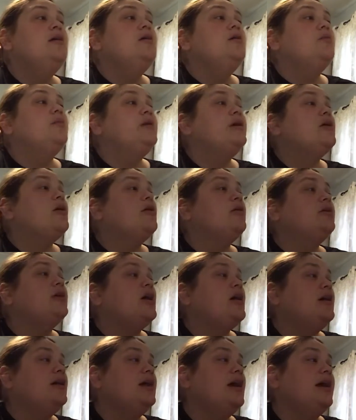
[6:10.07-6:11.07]
We called
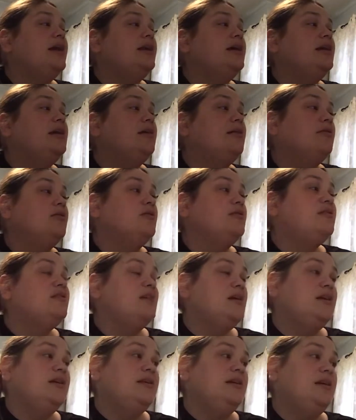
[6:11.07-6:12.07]
Aunt Ida and Uncle
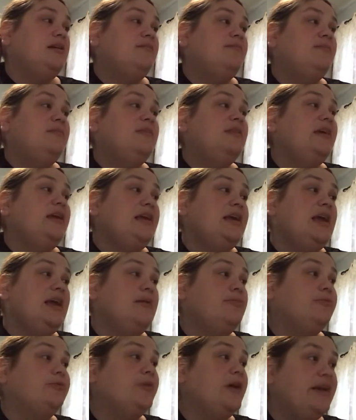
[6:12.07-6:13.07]
Sandy. They
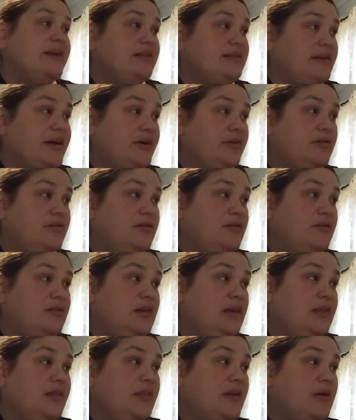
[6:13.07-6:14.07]
came right down
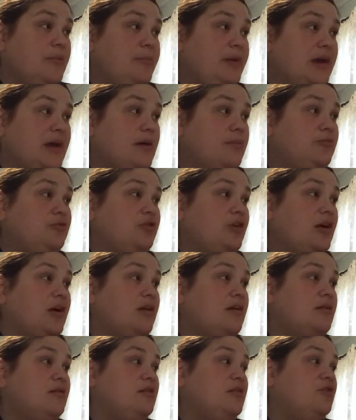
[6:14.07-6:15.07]
in their pickup
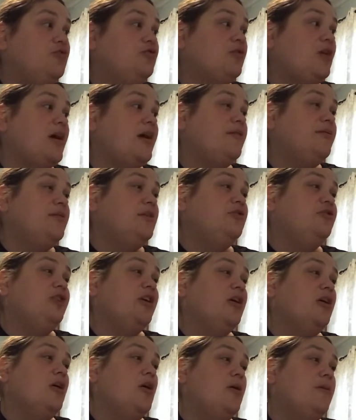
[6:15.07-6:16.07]
truck to drive the
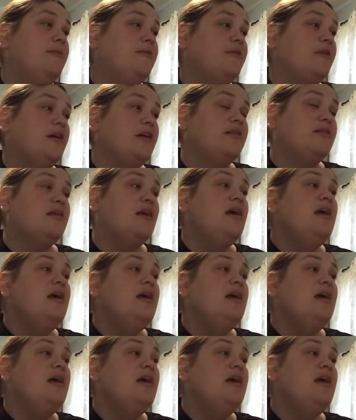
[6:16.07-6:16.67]
chair home for us.